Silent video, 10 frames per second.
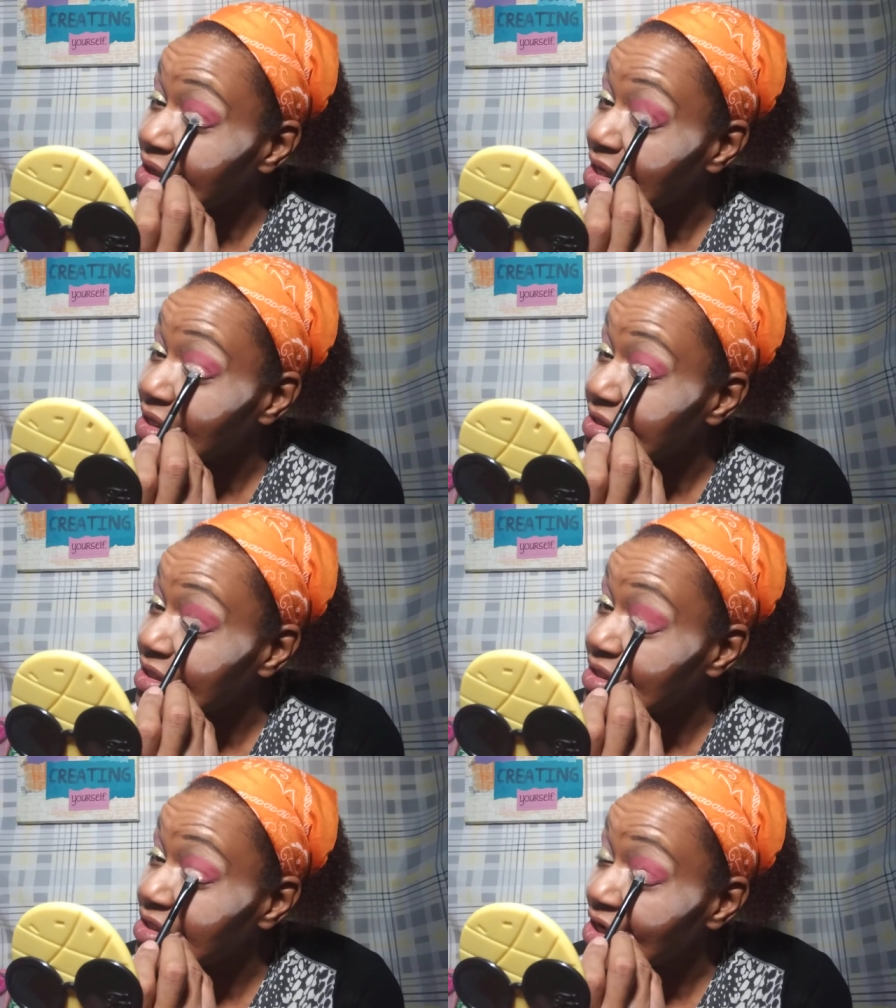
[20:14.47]
now this
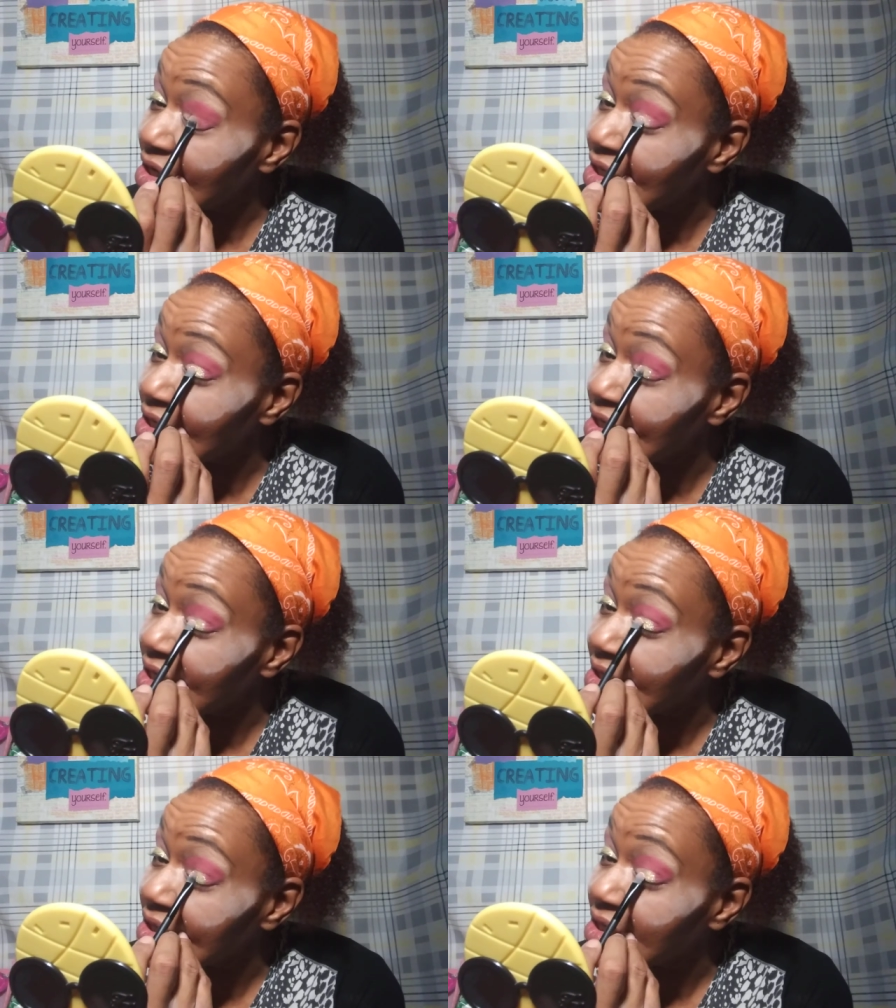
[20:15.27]
darker
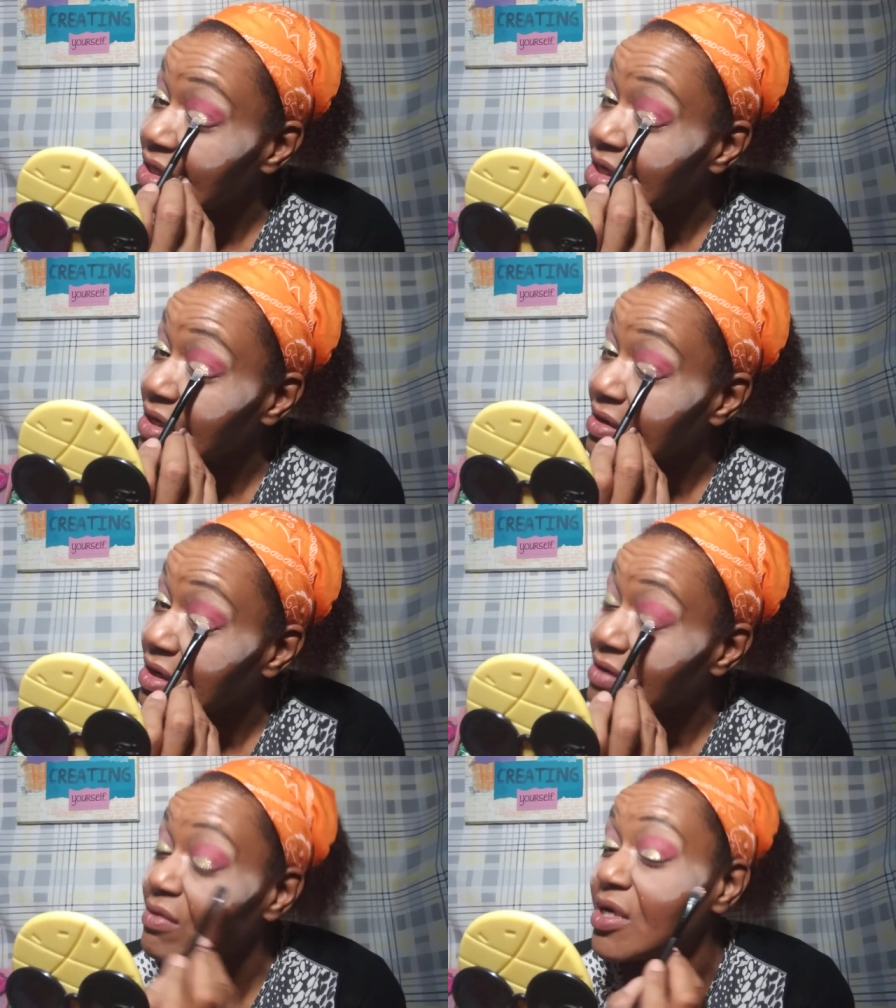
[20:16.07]
glitter
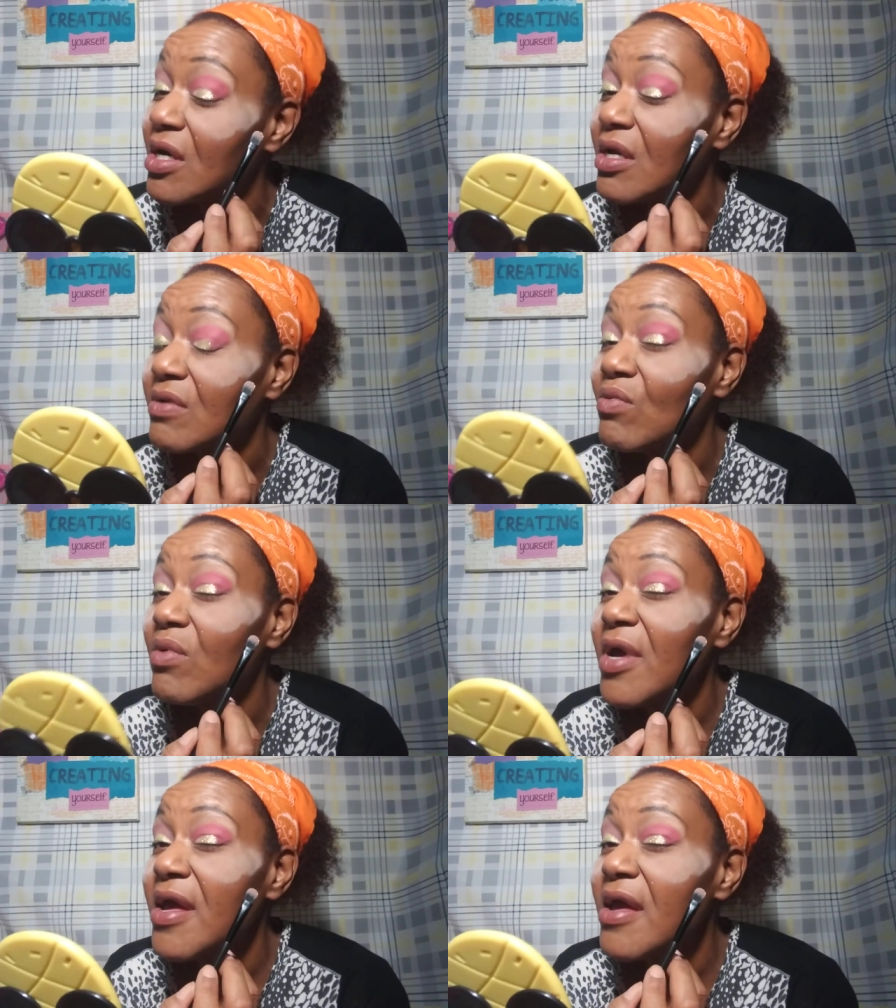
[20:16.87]
went on
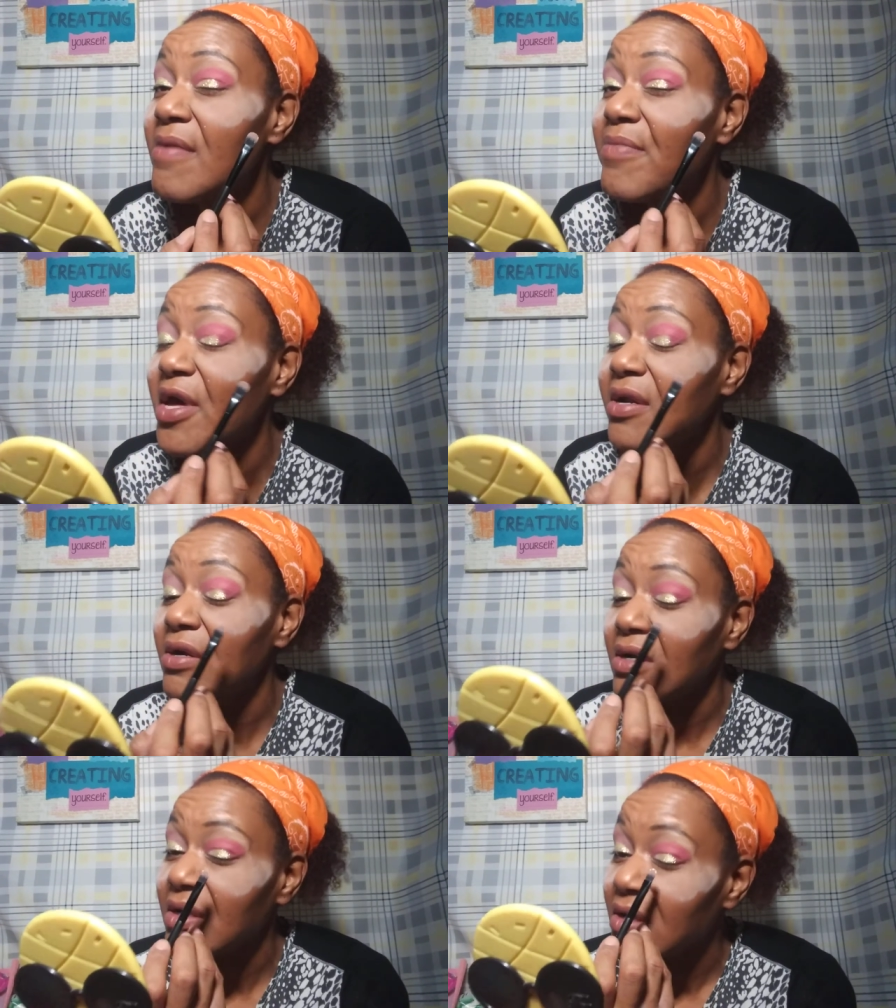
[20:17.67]
way
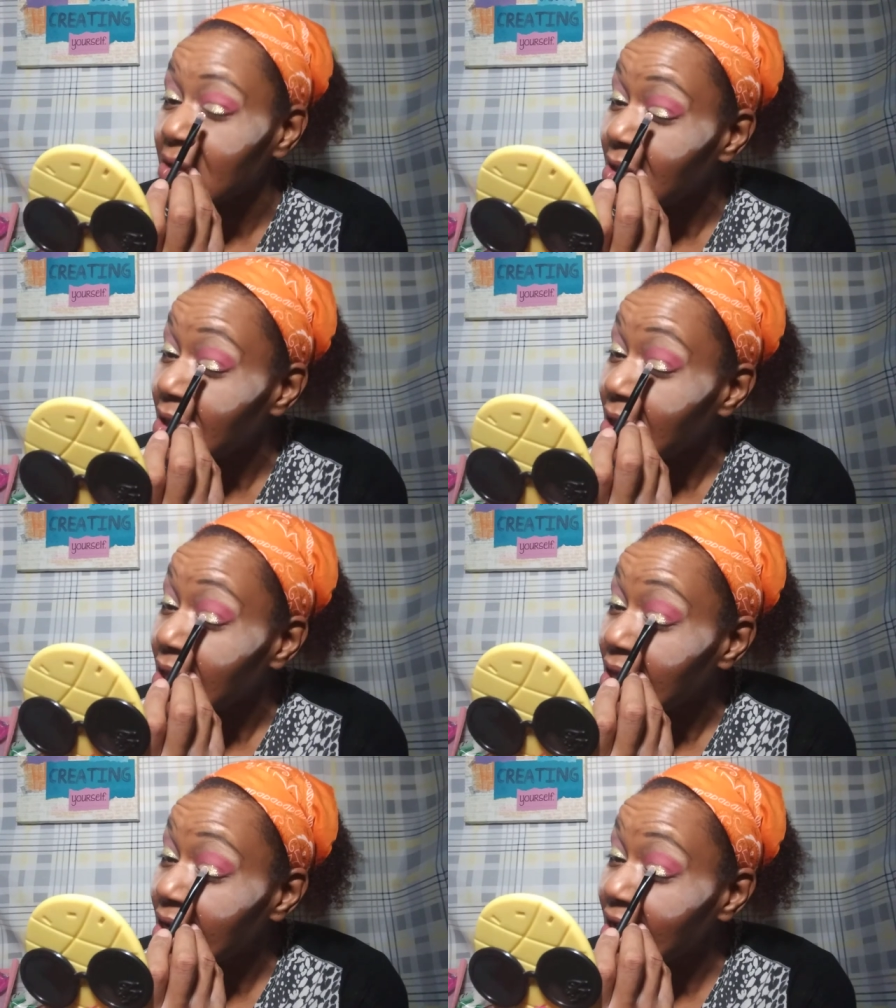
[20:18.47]
better,
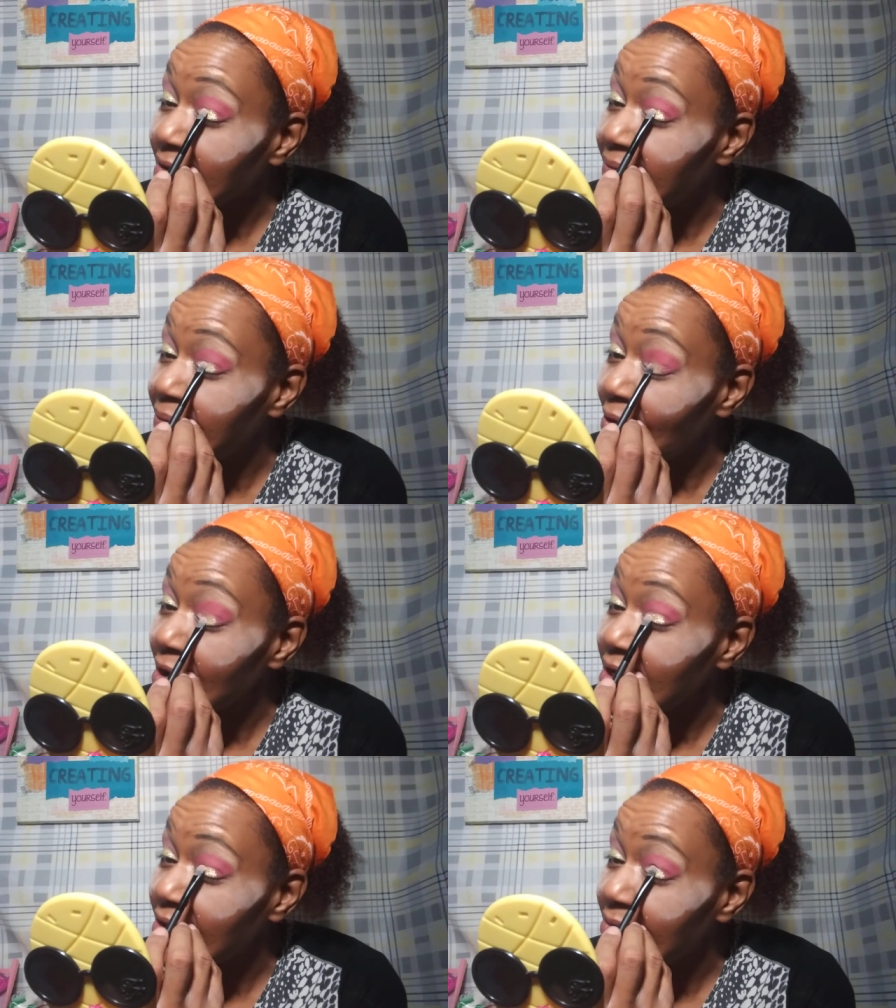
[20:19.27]
like
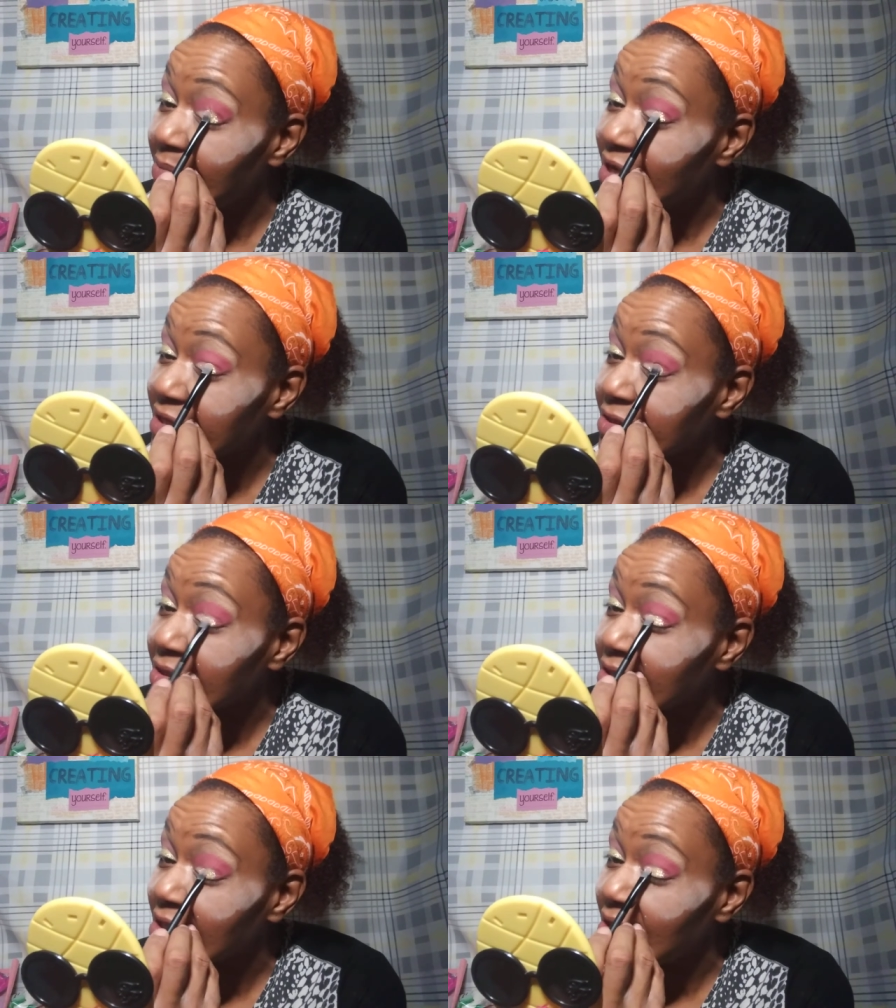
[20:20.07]
foil, but it's
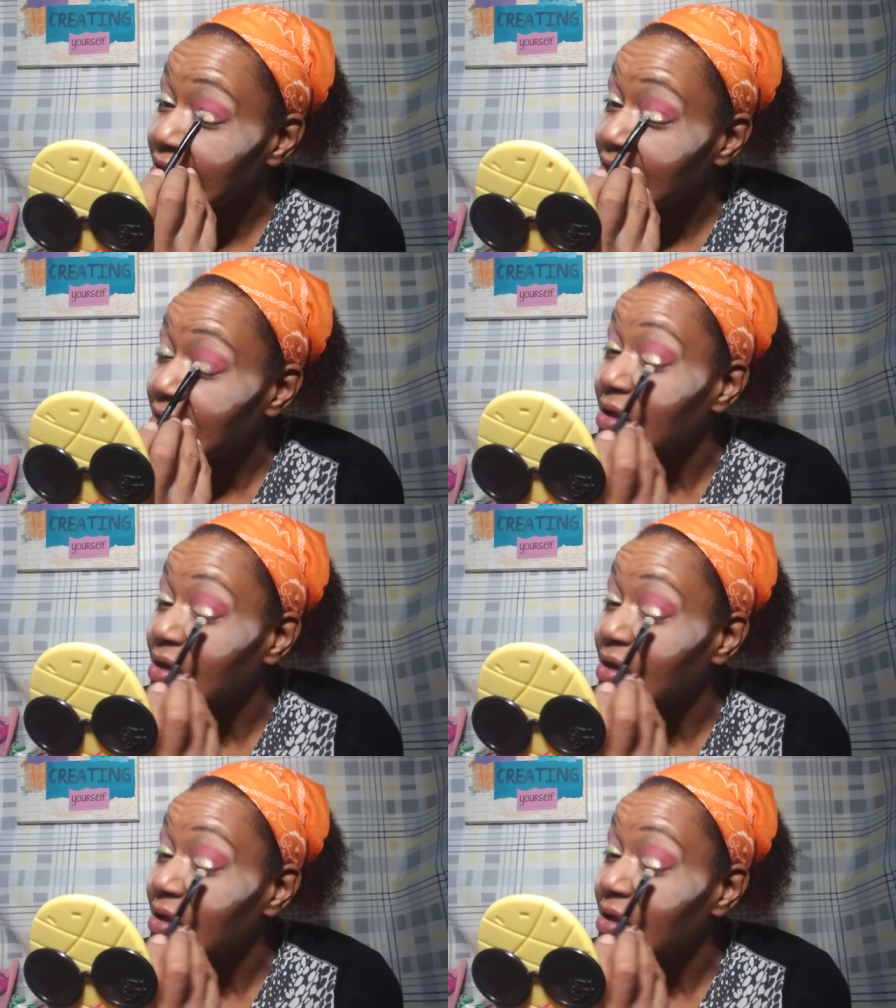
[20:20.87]
still,